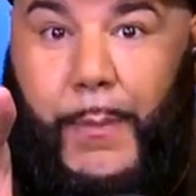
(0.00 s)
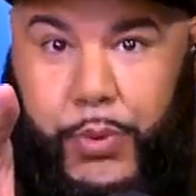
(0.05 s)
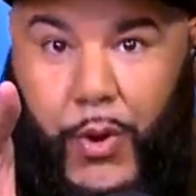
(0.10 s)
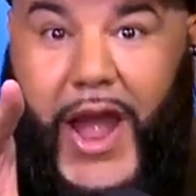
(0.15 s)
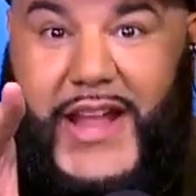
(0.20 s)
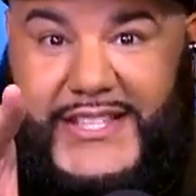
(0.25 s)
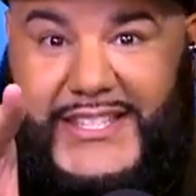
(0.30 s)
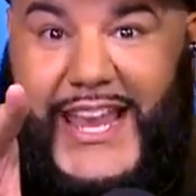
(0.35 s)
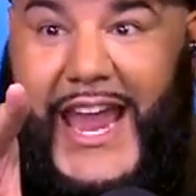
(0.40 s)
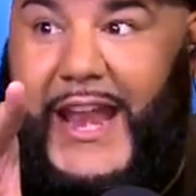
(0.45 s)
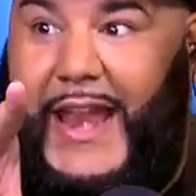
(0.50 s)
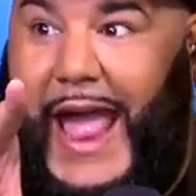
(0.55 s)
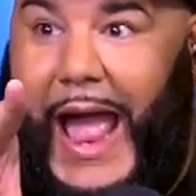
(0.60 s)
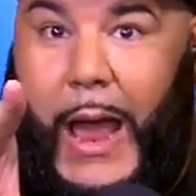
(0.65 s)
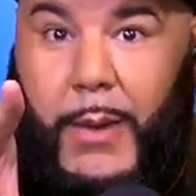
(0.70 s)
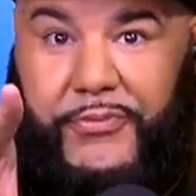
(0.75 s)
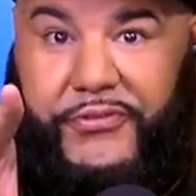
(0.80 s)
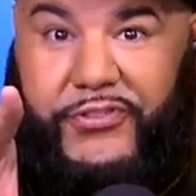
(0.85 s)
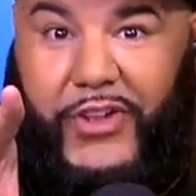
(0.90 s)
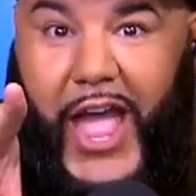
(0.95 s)
Brett saying that? I'm
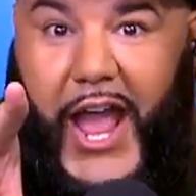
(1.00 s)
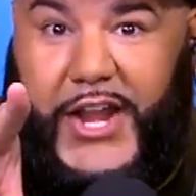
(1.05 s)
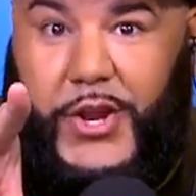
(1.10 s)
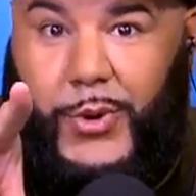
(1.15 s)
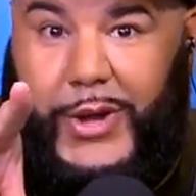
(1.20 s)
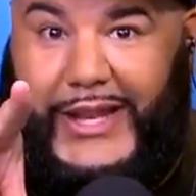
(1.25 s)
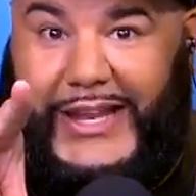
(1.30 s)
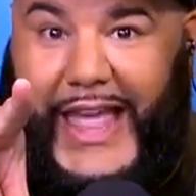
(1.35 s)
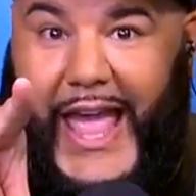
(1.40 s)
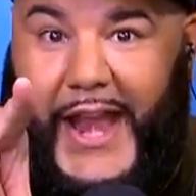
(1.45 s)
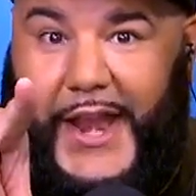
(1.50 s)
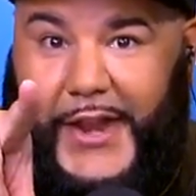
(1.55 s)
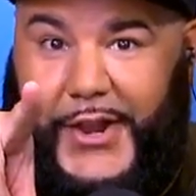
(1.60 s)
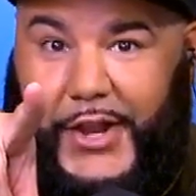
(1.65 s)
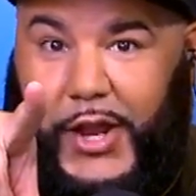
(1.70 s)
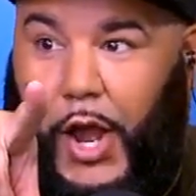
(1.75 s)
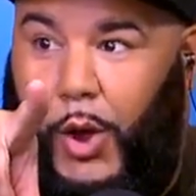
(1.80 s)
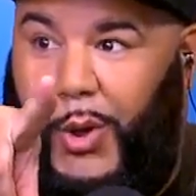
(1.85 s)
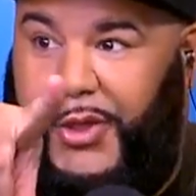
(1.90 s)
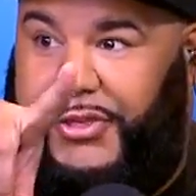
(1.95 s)
flying to Atlanta to go
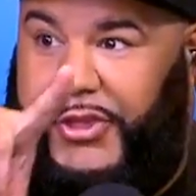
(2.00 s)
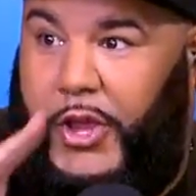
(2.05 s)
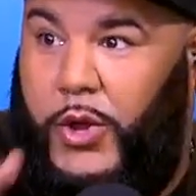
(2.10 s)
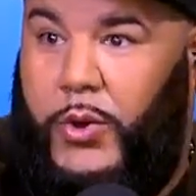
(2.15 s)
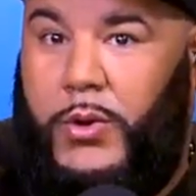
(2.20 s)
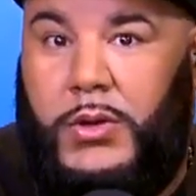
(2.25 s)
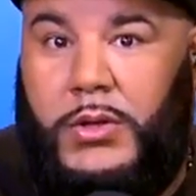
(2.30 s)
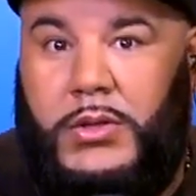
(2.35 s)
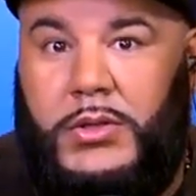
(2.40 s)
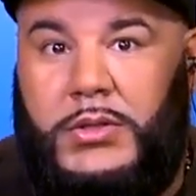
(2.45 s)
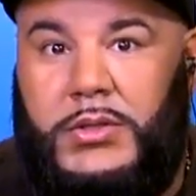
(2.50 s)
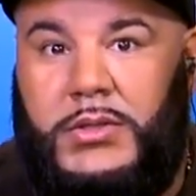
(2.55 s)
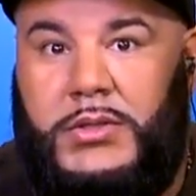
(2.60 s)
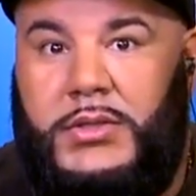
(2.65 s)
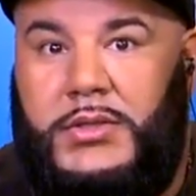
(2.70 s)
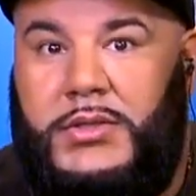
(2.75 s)
with you.